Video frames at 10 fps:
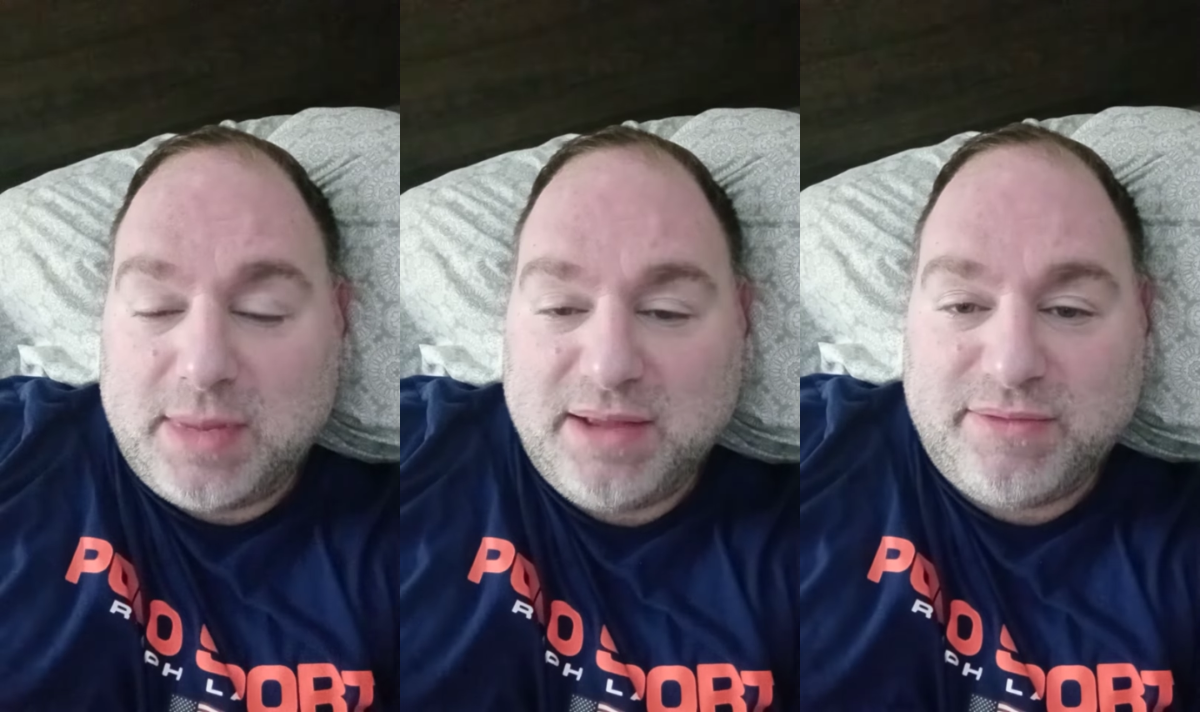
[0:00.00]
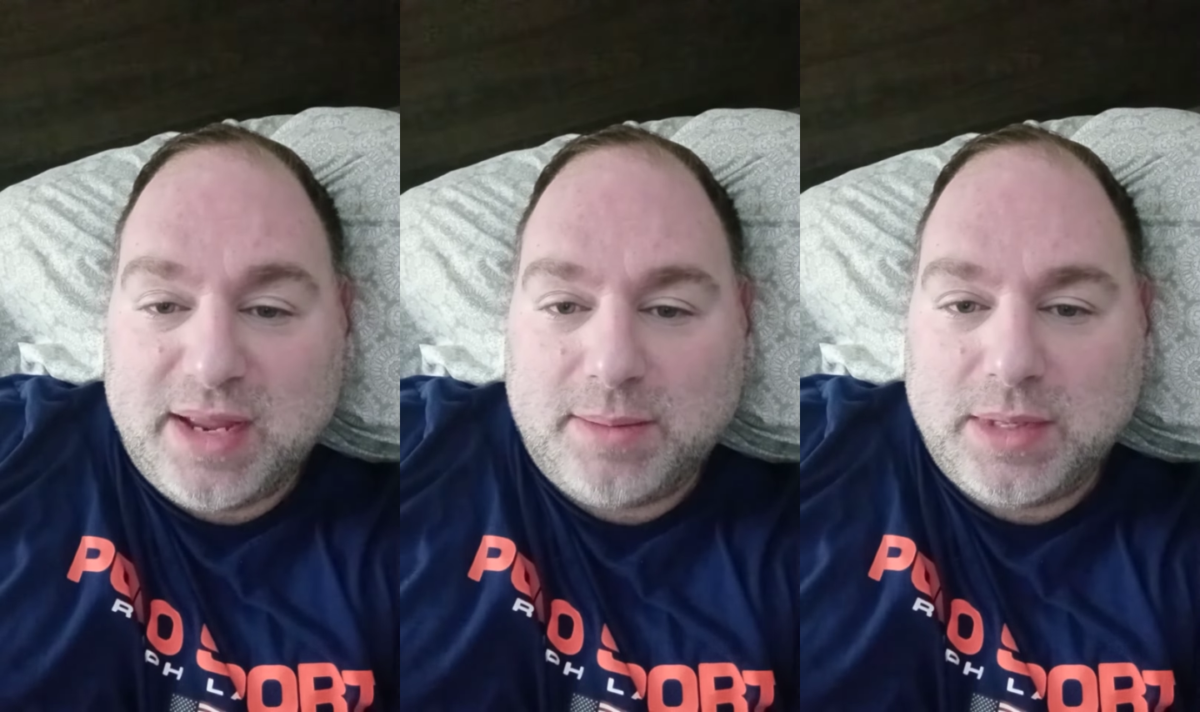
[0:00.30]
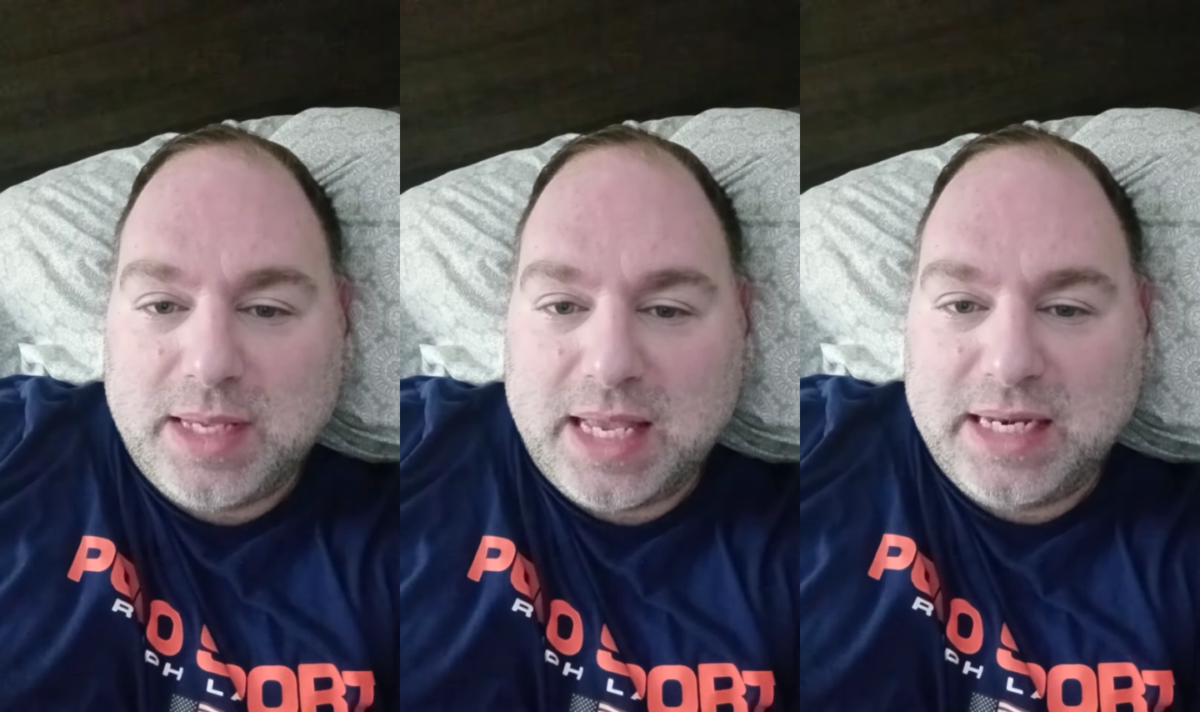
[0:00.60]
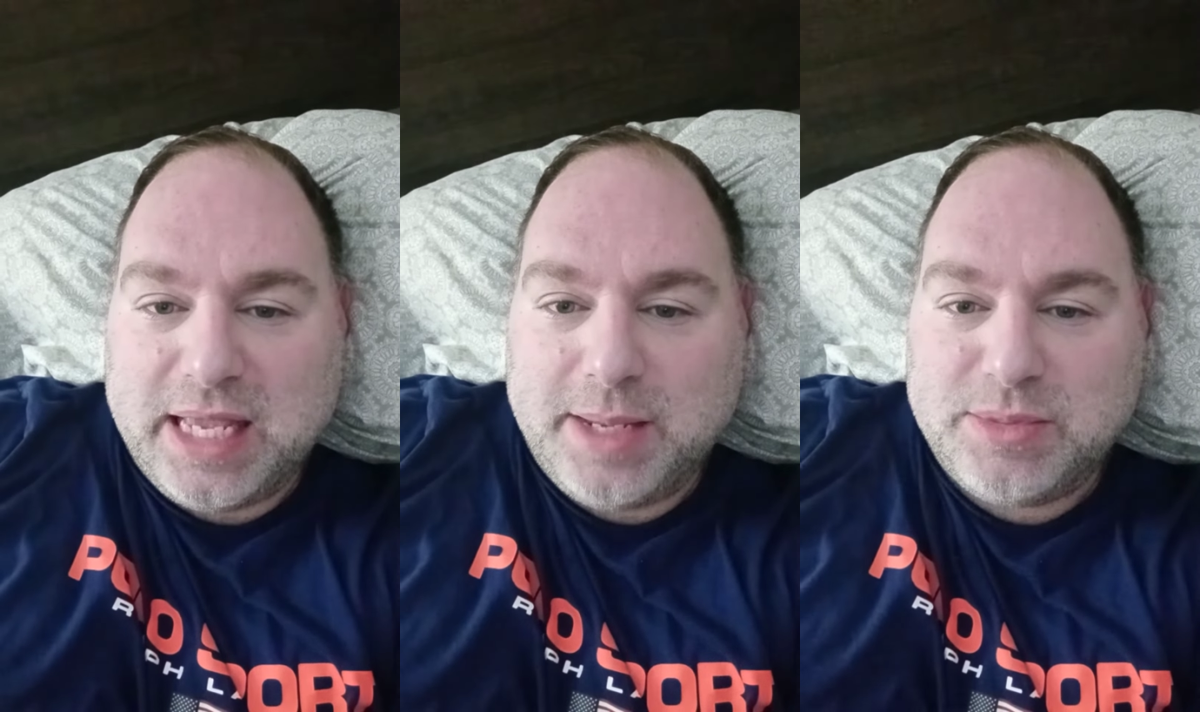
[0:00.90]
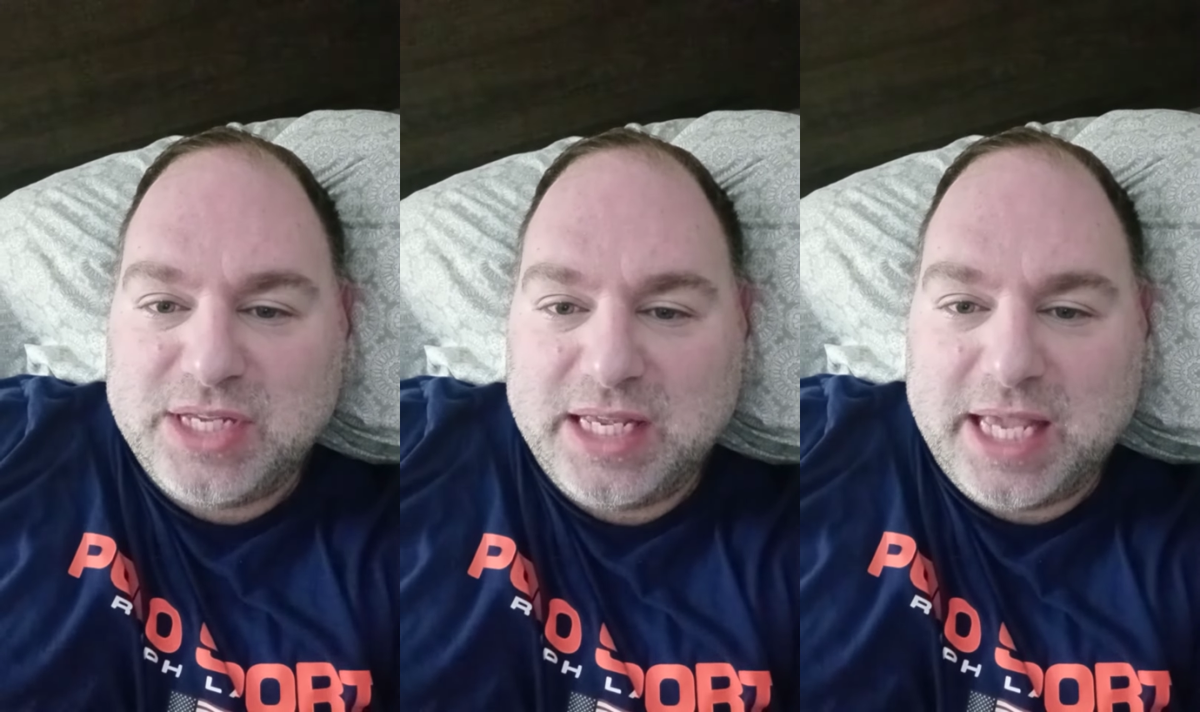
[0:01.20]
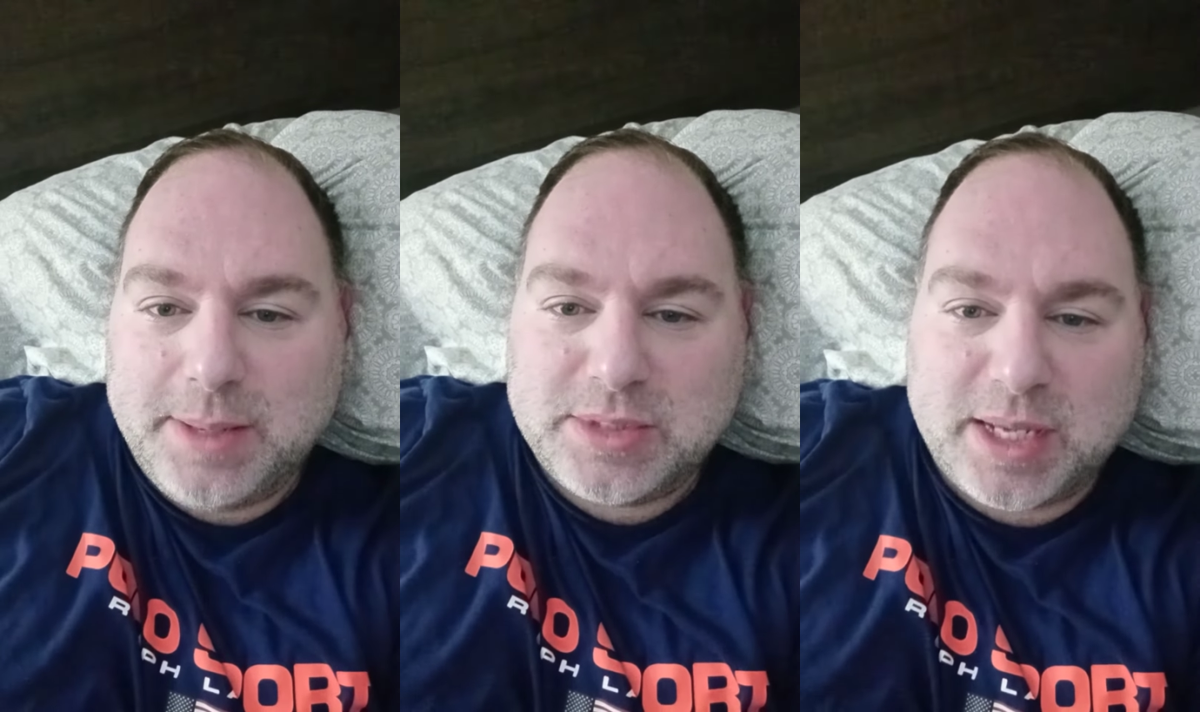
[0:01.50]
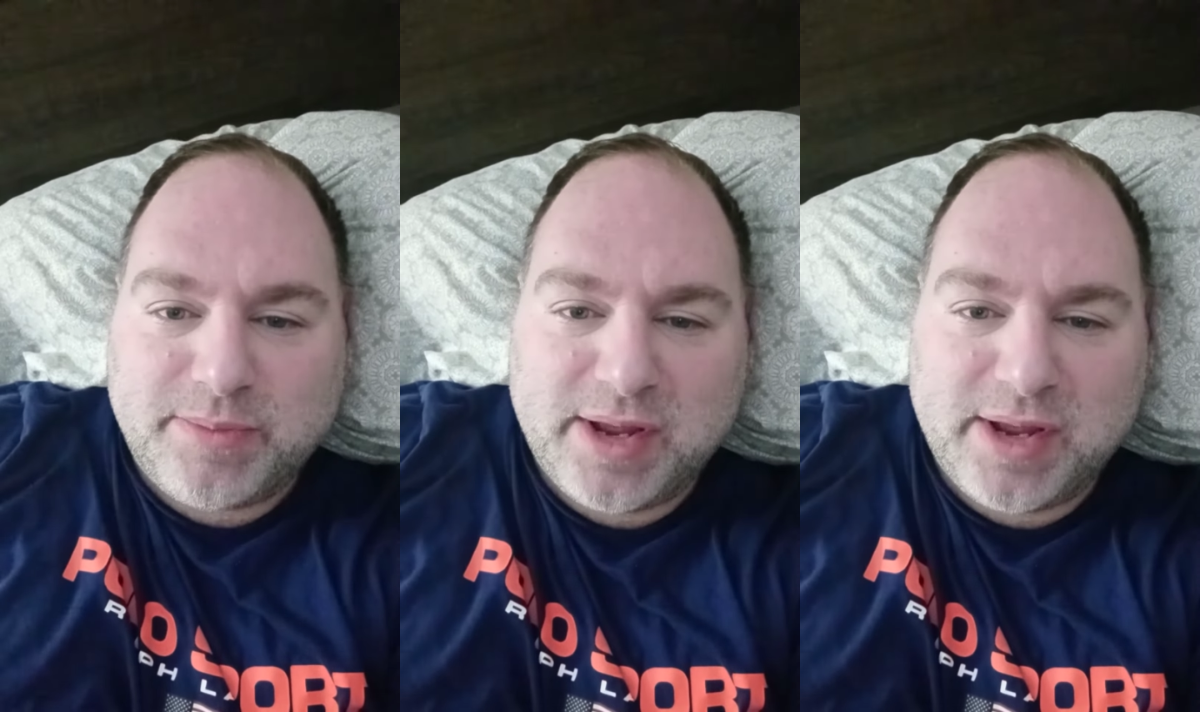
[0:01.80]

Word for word: my family and the AMC and GameStop